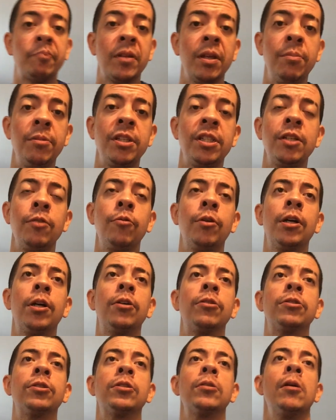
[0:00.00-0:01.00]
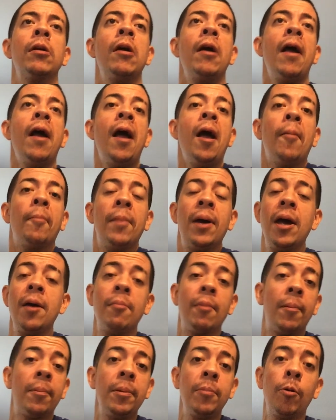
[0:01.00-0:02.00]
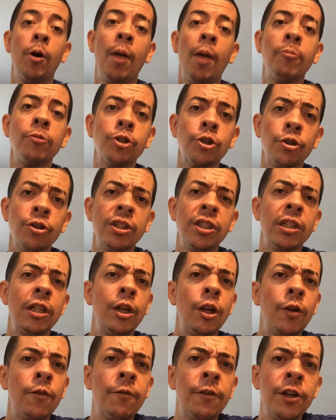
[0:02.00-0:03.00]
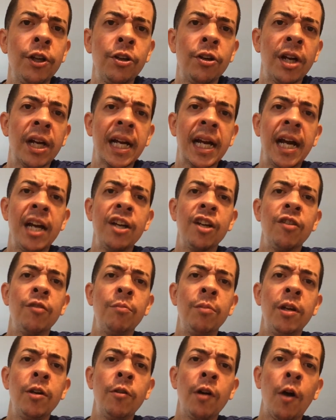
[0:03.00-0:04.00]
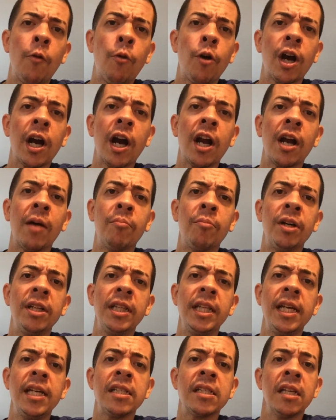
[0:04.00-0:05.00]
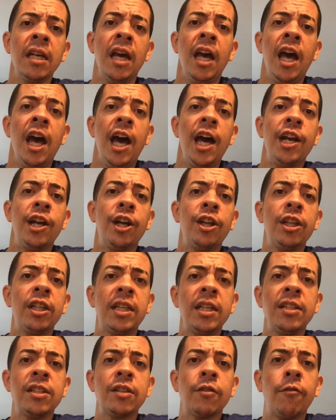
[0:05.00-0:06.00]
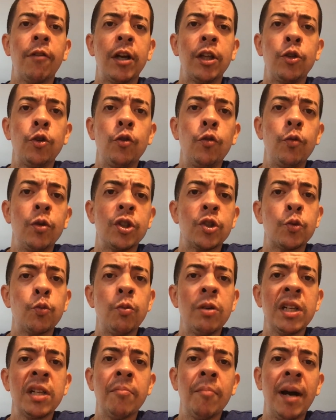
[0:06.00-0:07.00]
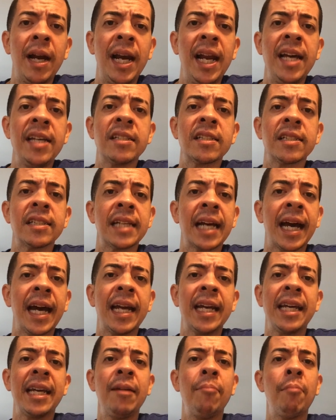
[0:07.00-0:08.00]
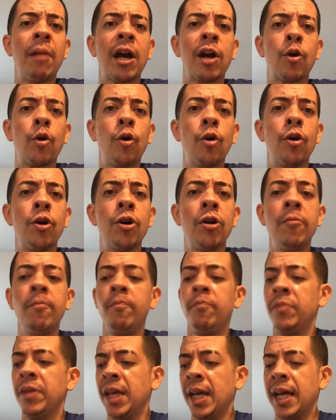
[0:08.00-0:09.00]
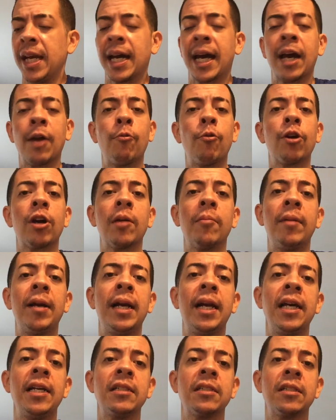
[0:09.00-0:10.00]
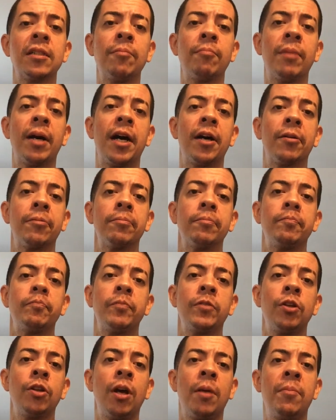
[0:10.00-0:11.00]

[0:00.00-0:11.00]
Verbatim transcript: let me see what else. Man, my people, I'm gonna show you this little video I got here of me where I work out on Mondays and other things that I do when swinging my legs because I got to get my core and I got to work on my legs in the bottom. You,